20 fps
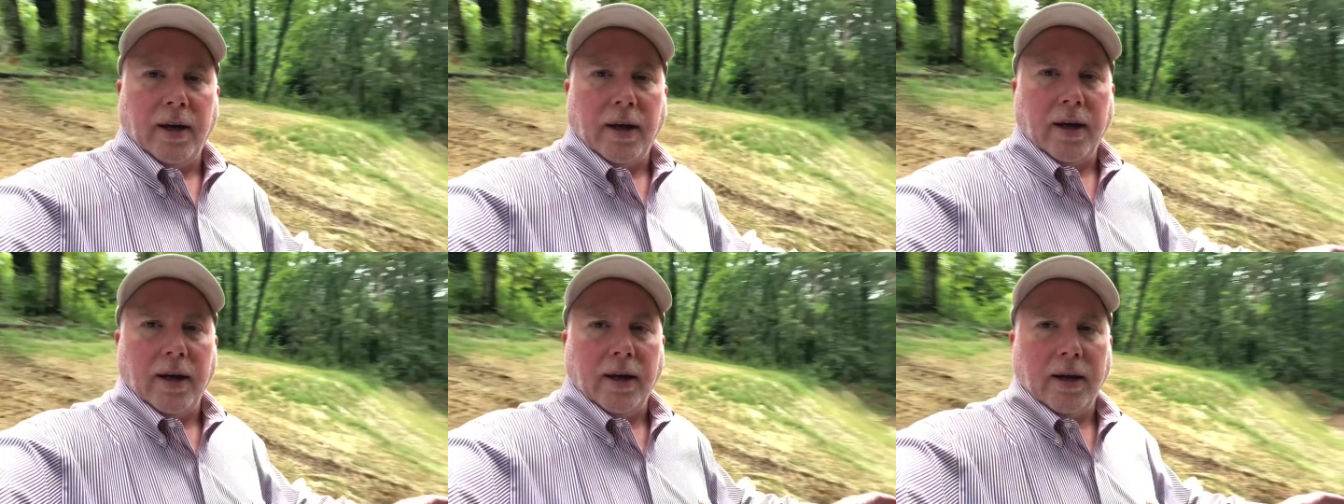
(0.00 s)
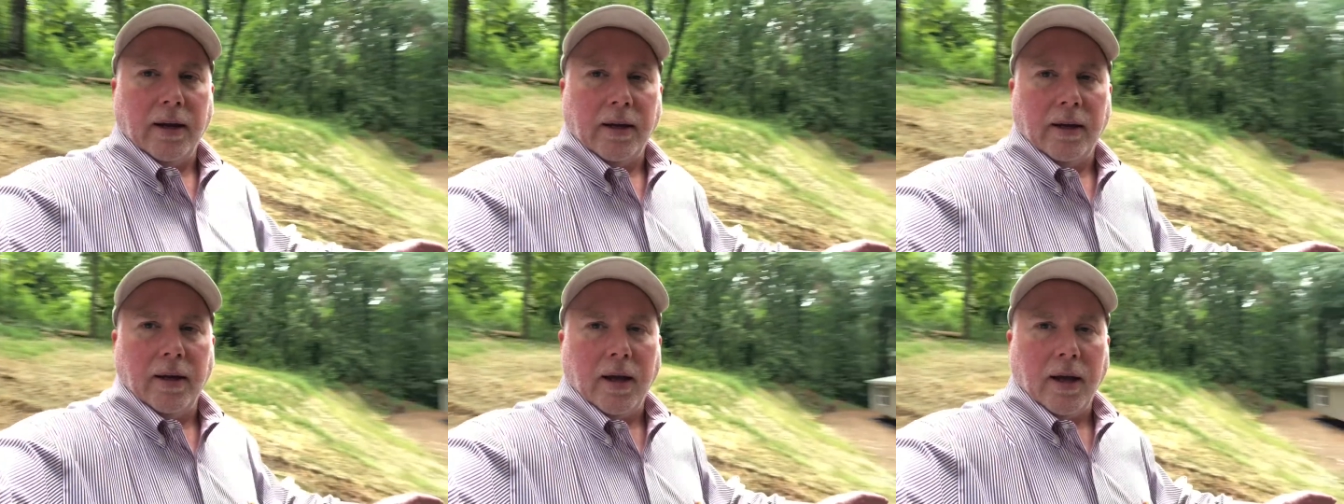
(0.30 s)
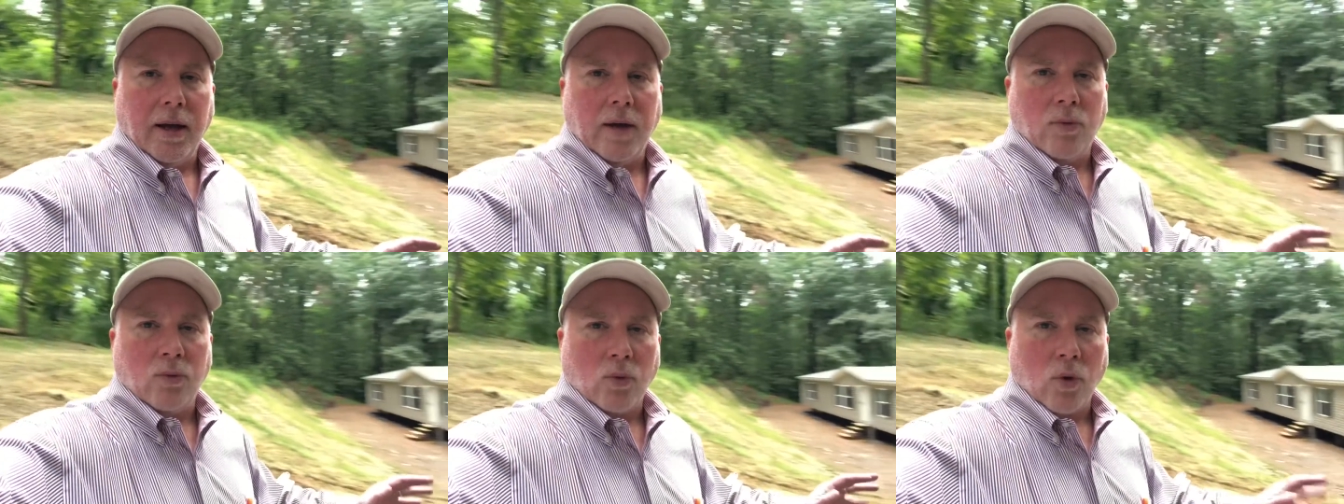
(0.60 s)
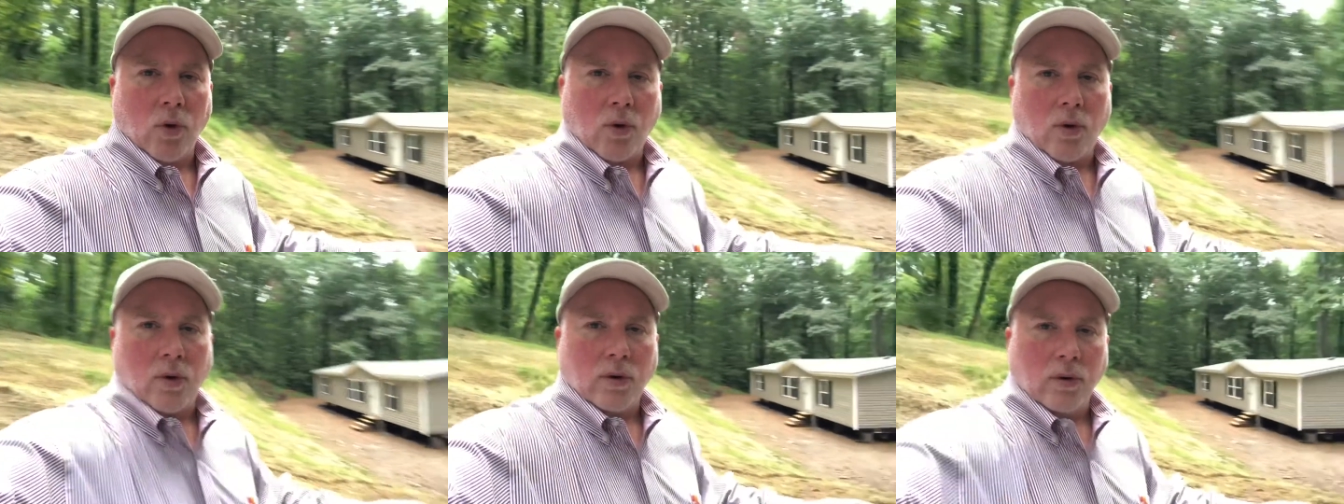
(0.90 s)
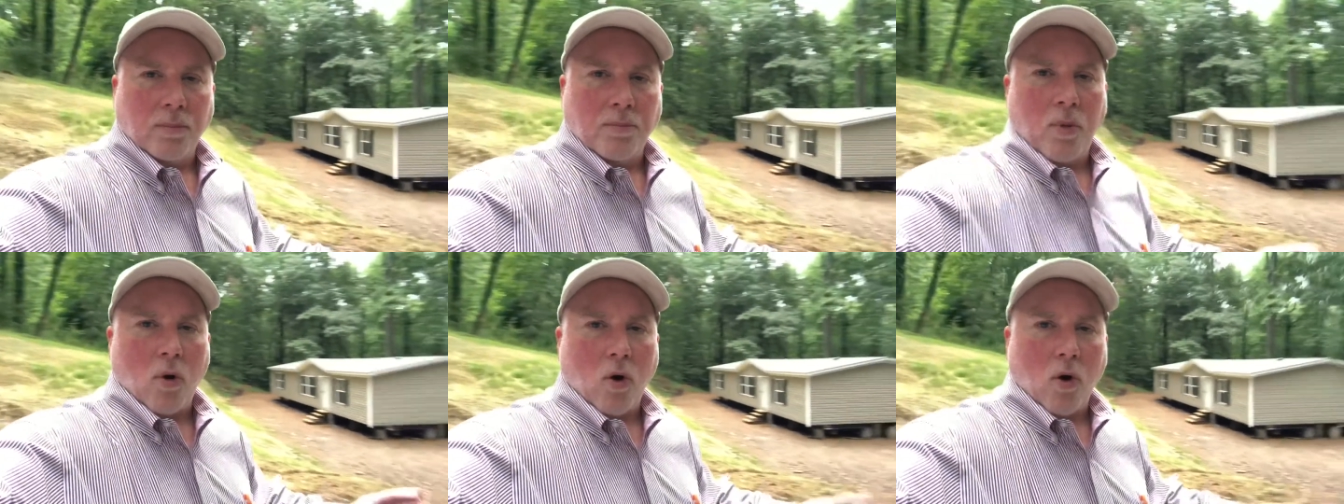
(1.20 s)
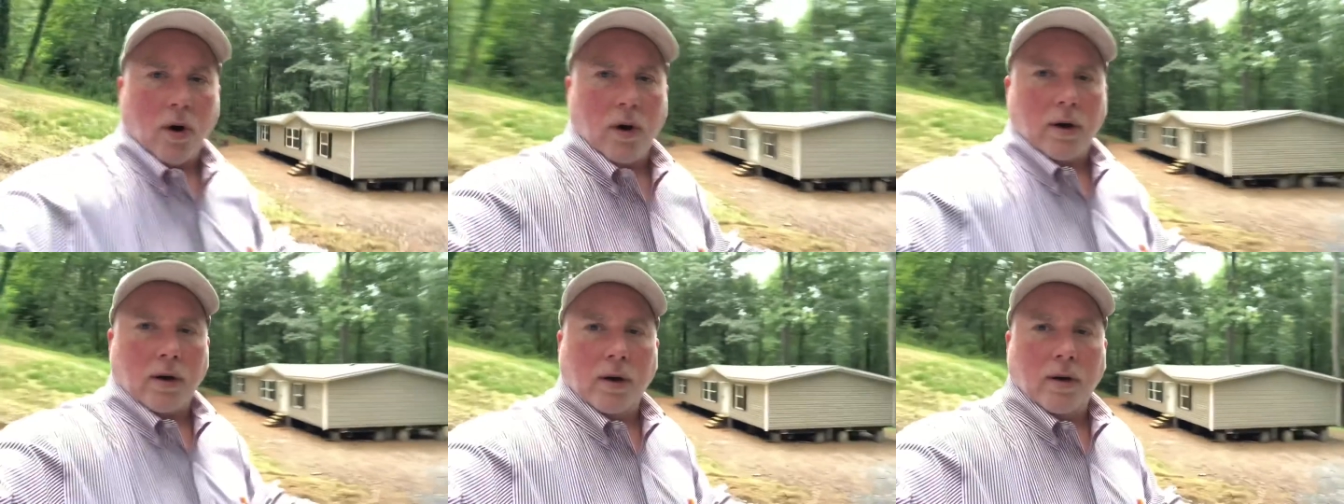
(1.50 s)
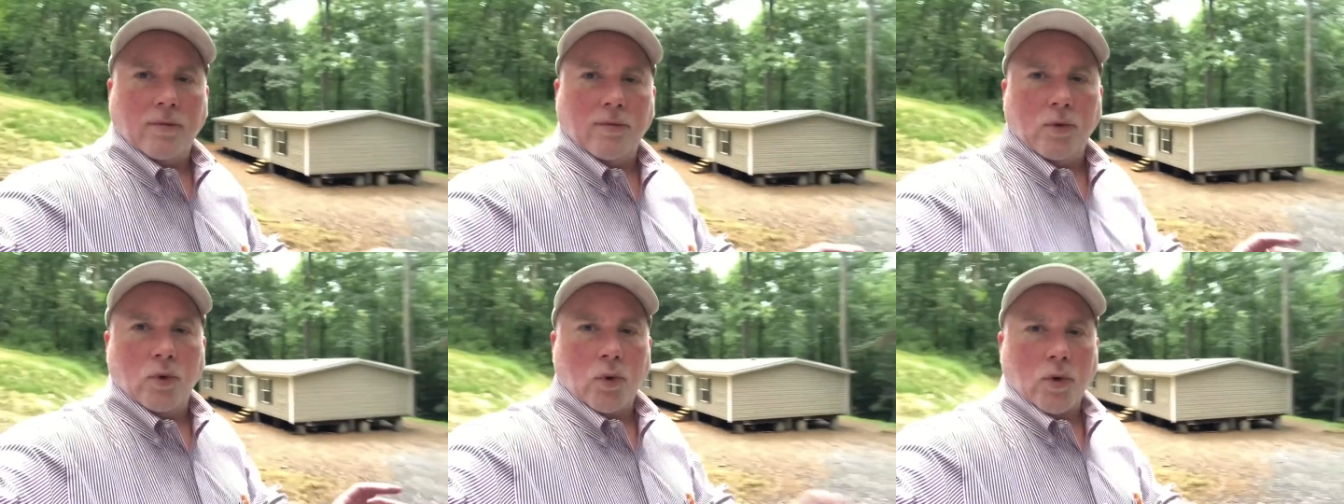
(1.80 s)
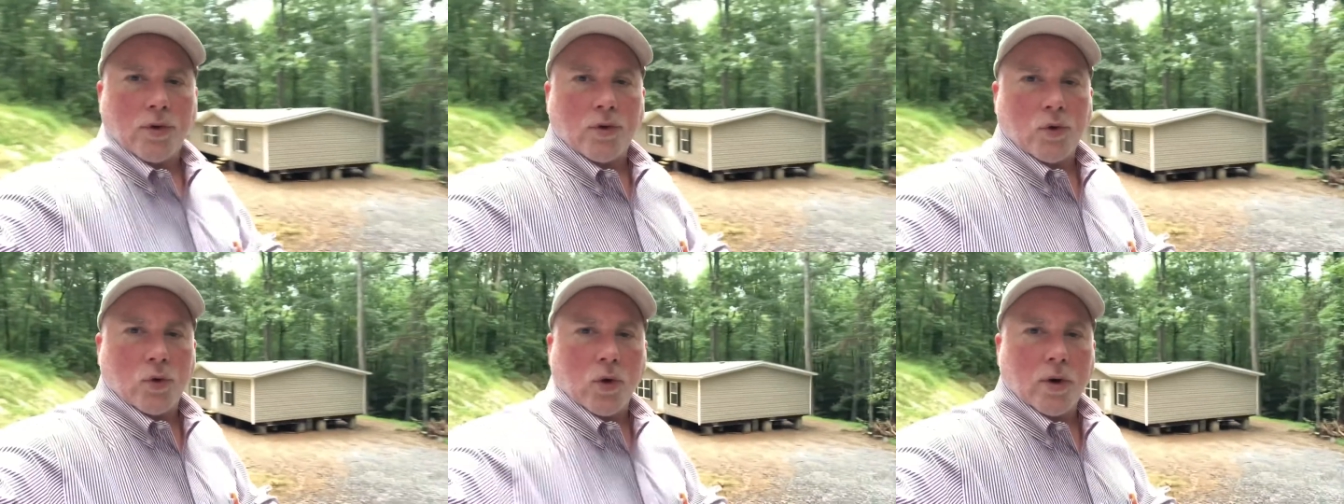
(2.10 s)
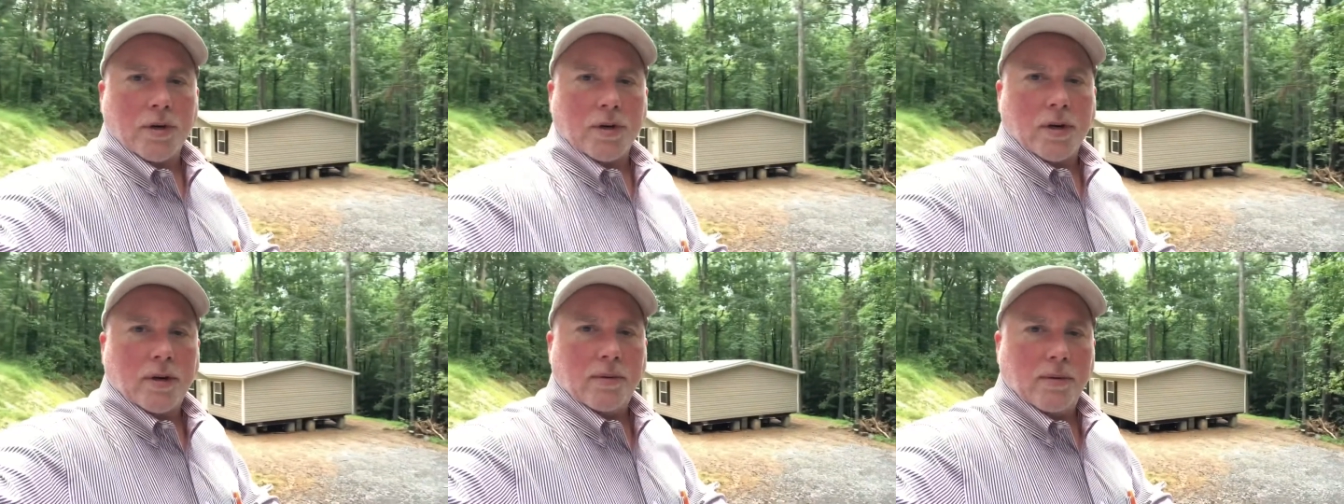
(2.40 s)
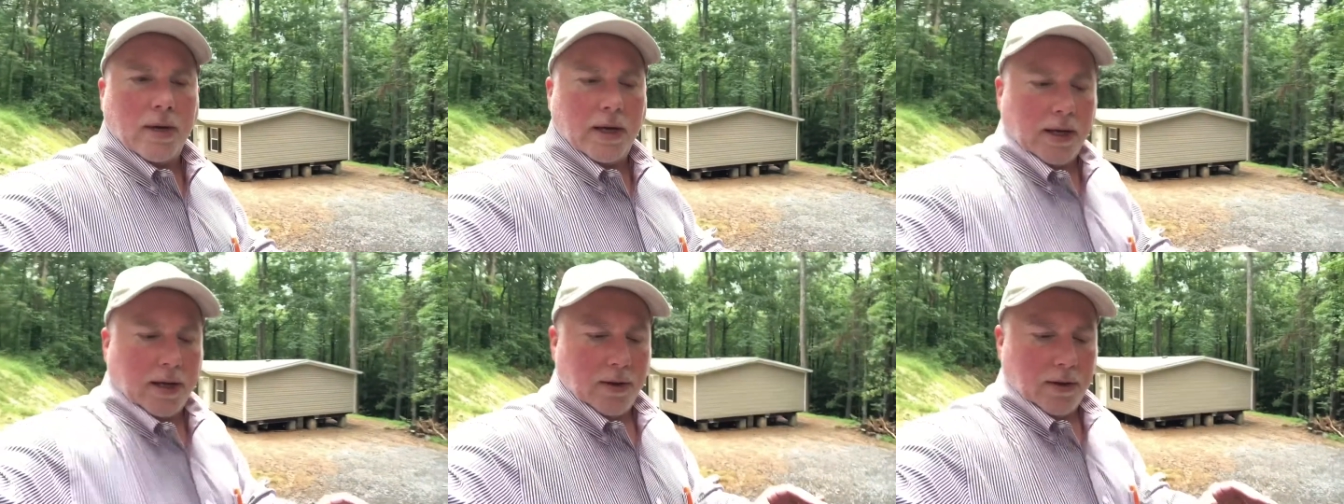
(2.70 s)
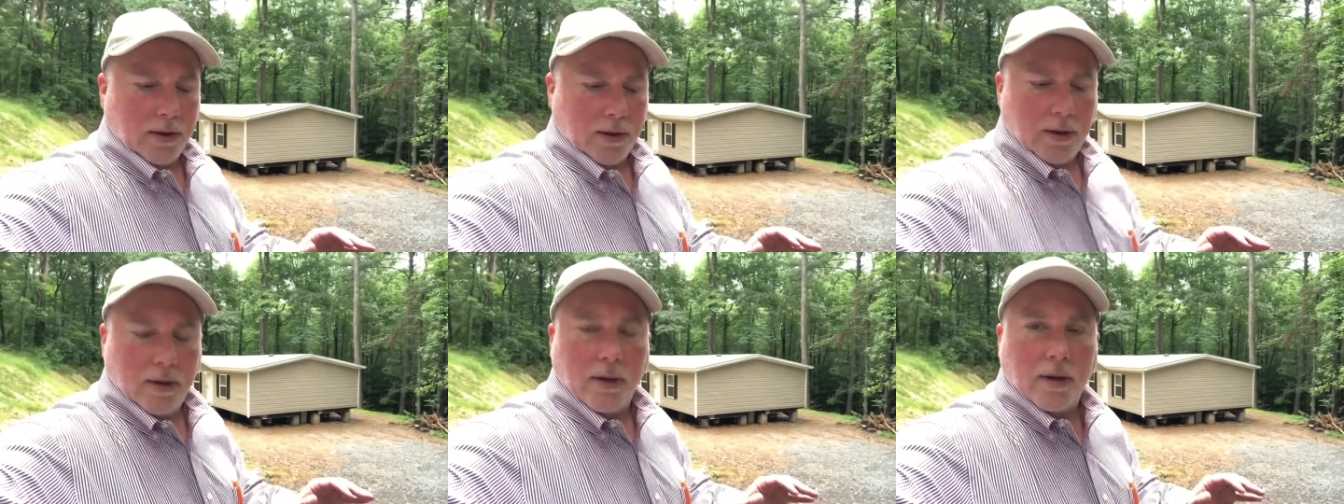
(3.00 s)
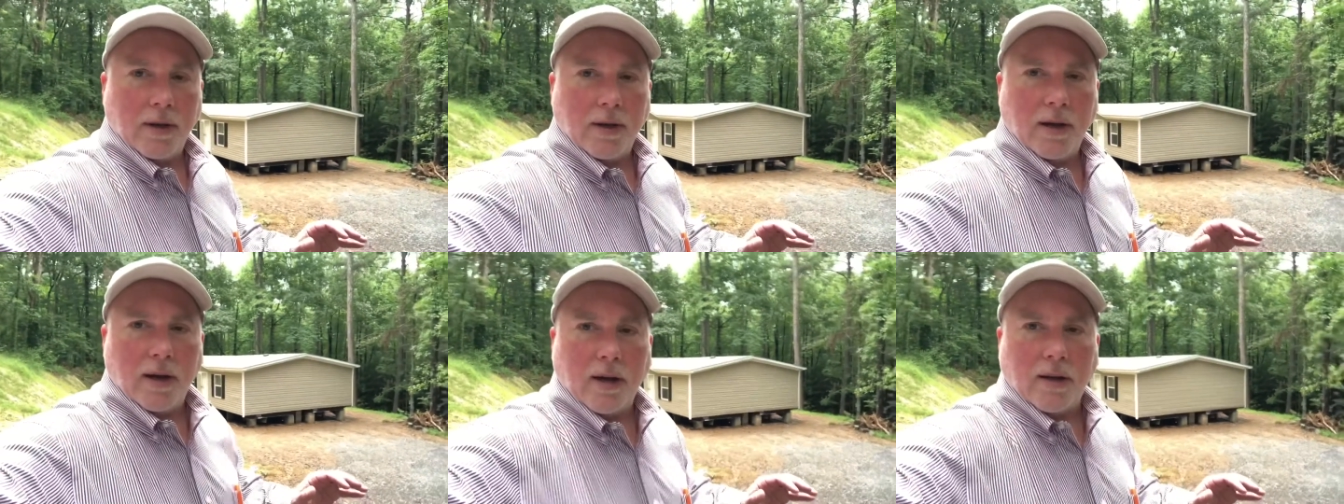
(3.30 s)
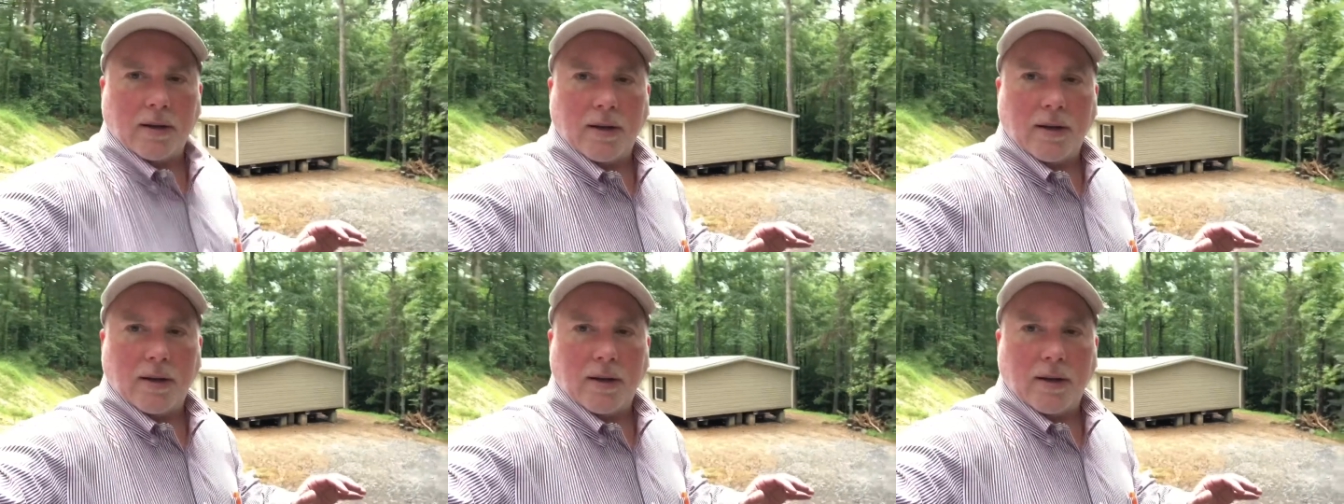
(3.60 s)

in a rural part of North Georgia in the uh,